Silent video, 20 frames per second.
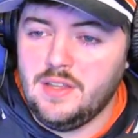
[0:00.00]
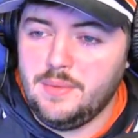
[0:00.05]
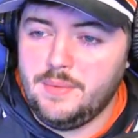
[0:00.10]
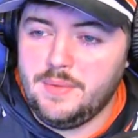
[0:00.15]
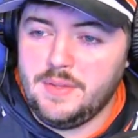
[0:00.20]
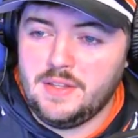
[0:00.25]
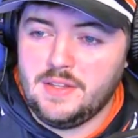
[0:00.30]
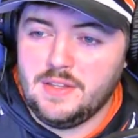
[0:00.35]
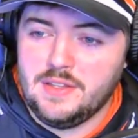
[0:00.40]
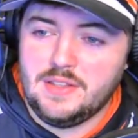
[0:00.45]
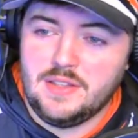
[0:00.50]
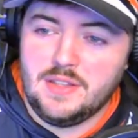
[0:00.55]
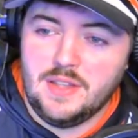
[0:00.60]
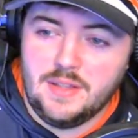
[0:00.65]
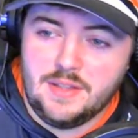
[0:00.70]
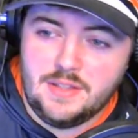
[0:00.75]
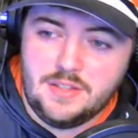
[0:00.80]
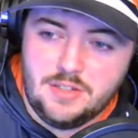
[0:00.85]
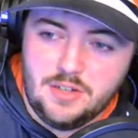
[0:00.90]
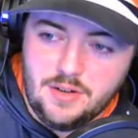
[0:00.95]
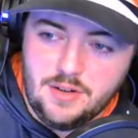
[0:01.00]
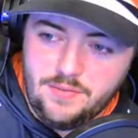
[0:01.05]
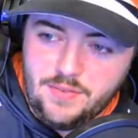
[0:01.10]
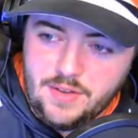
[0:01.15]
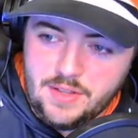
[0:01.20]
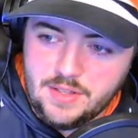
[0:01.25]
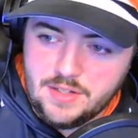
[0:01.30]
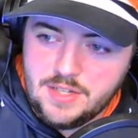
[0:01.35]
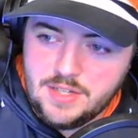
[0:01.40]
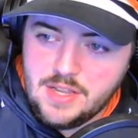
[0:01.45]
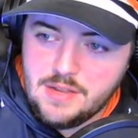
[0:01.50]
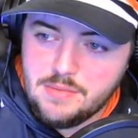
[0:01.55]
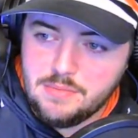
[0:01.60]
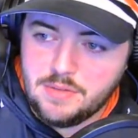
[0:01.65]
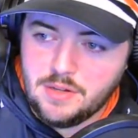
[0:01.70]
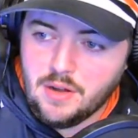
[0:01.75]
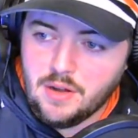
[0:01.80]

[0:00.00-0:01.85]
I mean, I'm trying to find the teams